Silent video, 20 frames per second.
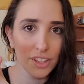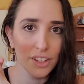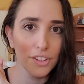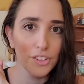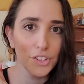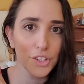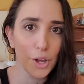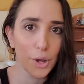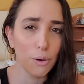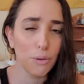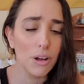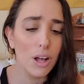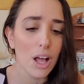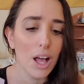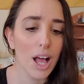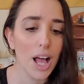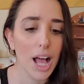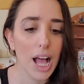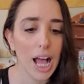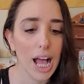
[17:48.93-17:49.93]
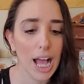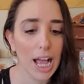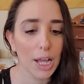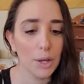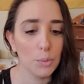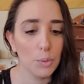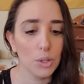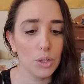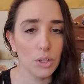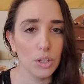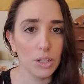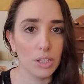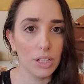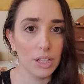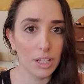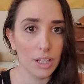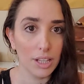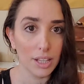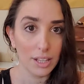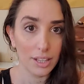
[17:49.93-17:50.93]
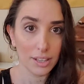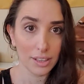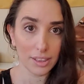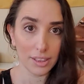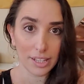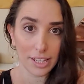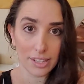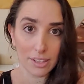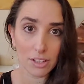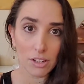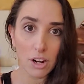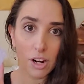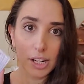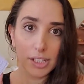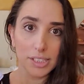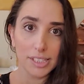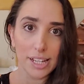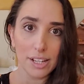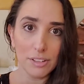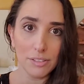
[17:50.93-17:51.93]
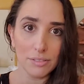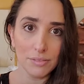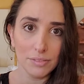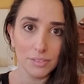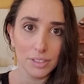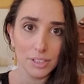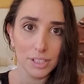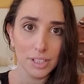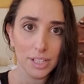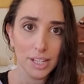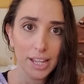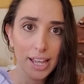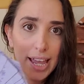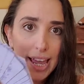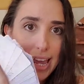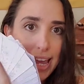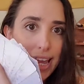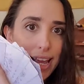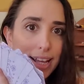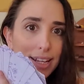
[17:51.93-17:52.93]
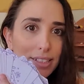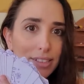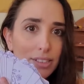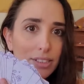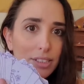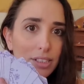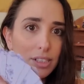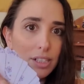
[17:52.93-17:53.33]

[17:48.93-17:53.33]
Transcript: So I will lay the cards out and